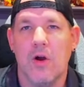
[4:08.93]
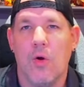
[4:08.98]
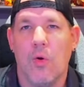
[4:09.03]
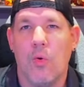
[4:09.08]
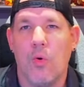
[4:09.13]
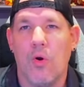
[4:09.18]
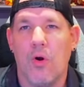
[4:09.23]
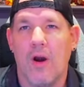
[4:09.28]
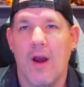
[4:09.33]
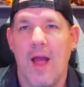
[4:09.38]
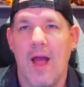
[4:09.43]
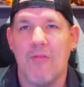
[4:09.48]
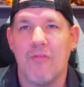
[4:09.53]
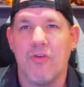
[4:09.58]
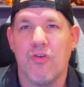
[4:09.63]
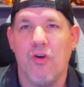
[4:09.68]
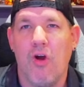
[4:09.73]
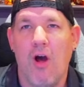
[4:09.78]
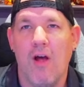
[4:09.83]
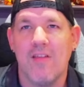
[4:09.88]
or have
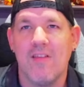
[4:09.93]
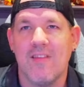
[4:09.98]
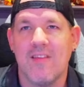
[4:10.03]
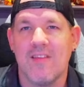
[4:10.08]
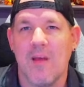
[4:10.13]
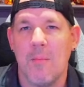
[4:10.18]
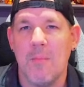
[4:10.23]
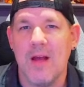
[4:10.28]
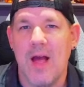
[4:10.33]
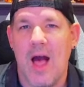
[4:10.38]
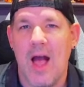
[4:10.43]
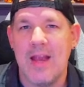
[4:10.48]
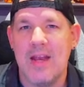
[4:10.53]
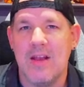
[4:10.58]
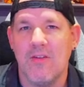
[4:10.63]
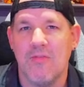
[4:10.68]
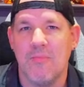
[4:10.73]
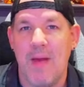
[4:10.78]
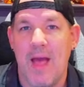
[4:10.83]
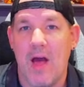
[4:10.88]
crossed some kind
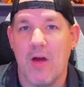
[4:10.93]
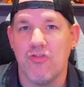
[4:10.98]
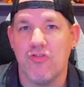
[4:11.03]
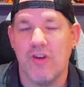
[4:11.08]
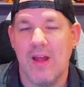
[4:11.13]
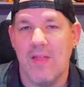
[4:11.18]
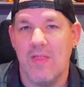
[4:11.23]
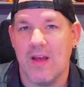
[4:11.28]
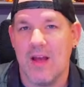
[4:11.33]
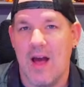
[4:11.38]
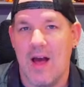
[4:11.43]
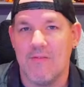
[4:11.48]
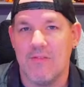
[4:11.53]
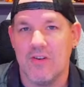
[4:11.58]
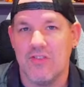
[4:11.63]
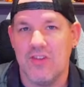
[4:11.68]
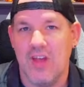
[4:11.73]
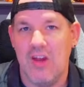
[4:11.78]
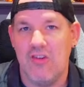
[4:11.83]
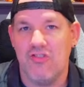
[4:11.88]
of boundary in the
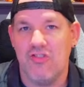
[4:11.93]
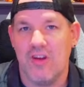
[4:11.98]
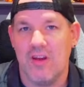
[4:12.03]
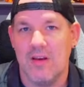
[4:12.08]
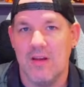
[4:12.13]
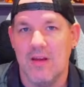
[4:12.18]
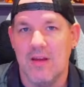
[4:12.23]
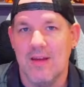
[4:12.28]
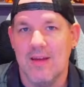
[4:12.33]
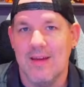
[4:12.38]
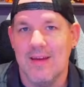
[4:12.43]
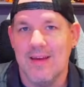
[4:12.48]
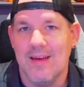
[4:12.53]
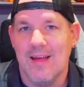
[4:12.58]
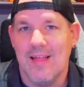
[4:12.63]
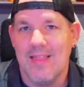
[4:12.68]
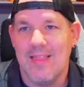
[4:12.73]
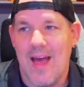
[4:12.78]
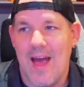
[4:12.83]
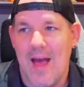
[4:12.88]
conversation
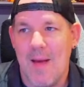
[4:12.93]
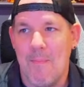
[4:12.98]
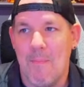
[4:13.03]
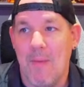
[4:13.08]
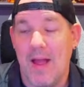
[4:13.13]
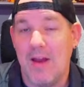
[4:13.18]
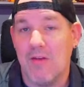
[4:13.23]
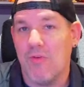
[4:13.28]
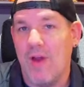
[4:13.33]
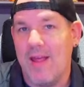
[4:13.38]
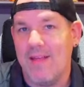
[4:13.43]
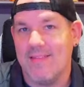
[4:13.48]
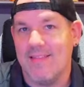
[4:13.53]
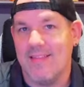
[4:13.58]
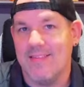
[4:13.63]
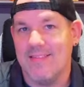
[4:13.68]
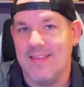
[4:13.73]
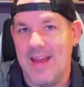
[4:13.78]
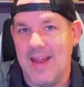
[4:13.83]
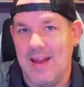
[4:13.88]
that might raise the
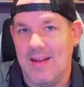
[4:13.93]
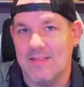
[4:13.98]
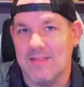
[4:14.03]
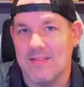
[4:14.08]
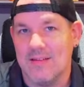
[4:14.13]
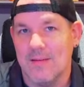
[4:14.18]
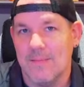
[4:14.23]
stakes.